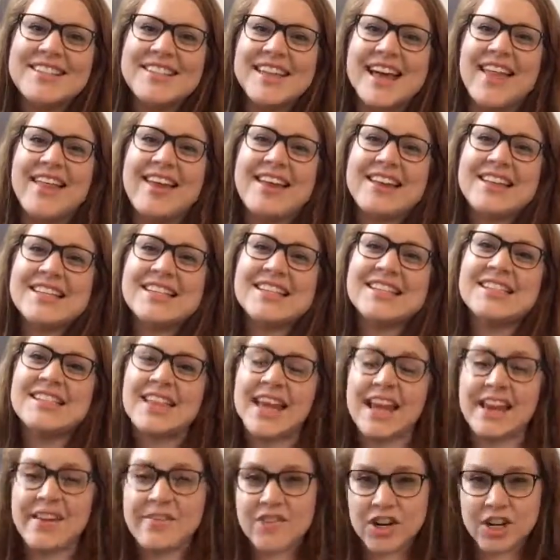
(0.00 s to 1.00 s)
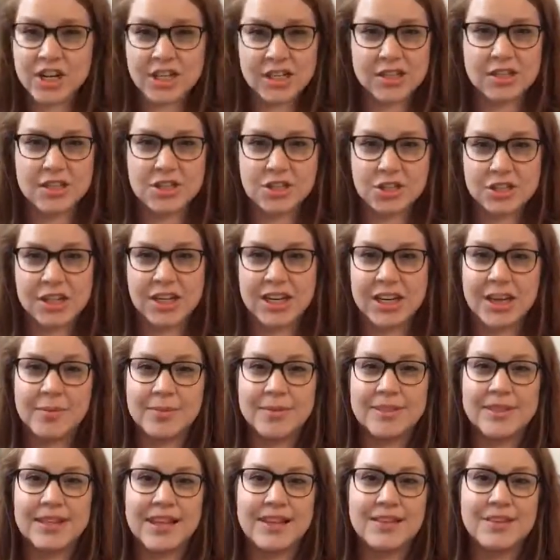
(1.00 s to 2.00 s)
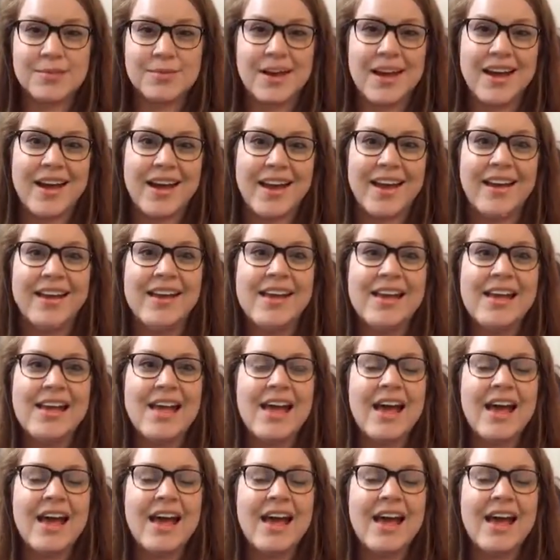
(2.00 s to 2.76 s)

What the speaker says: See, I like to savor Instagram, so that's why